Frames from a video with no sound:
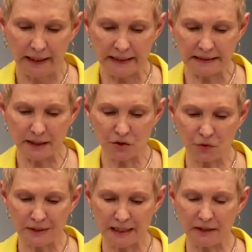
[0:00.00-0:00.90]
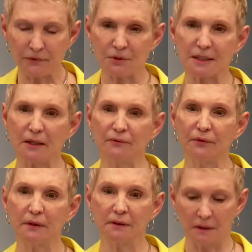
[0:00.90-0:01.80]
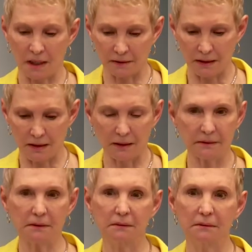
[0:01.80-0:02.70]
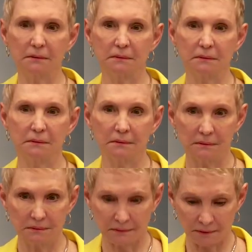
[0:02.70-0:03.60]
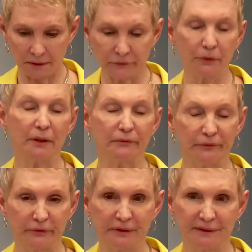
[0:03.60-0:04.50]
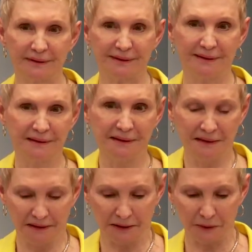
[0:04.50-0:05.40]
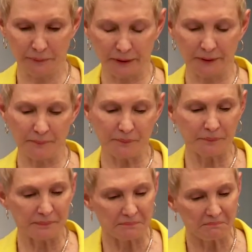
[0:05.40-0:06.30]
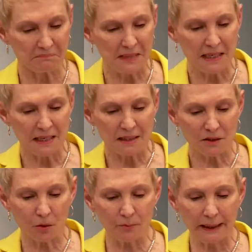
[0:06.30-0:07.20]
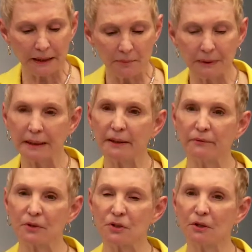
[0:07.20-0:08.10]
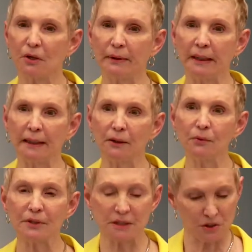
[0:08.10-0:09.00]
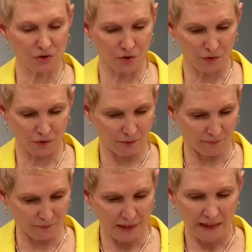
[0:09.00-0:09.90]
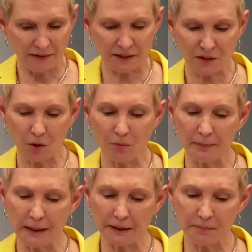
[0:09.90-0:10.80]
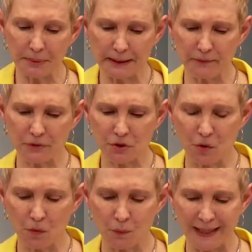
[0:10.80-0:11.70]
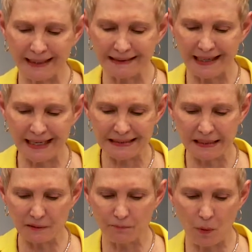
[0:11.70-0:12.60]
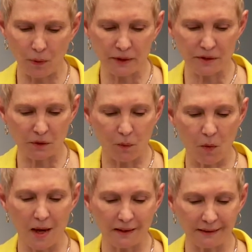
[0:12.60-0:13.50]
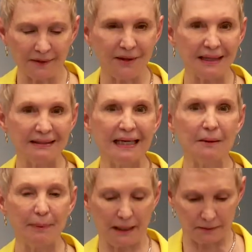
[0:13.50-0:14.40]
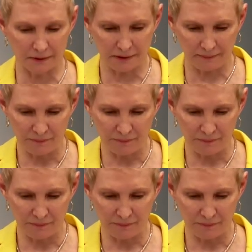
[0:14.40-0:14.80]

He said, you'll save yourself a lot of grief. You will. So many believers, you know, and I know this is true, that so many believers don't recognize the importance of what they think about.